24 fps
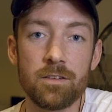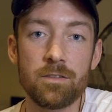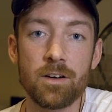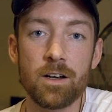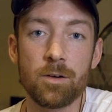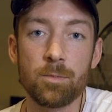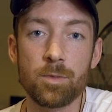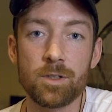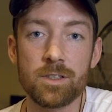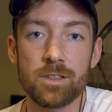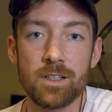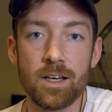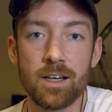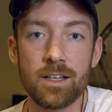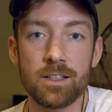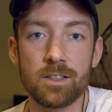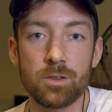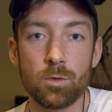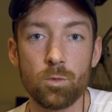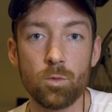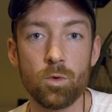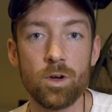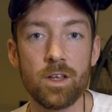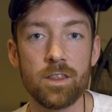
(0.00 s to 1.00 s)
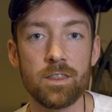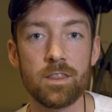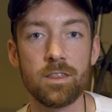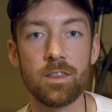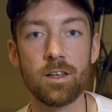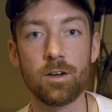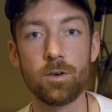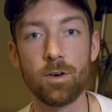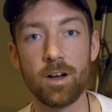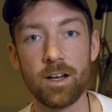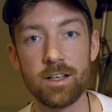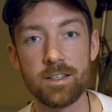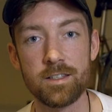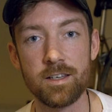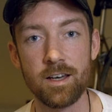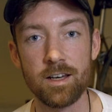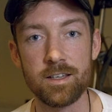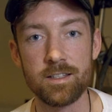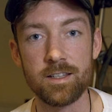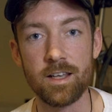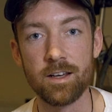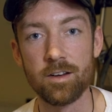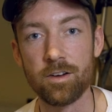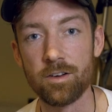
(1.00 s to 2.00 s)
very precise with the grind
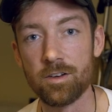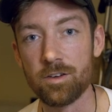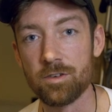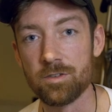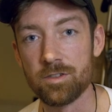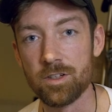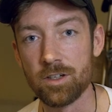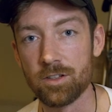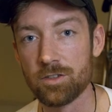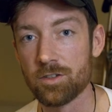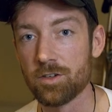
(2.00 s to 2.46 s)
size that you're using.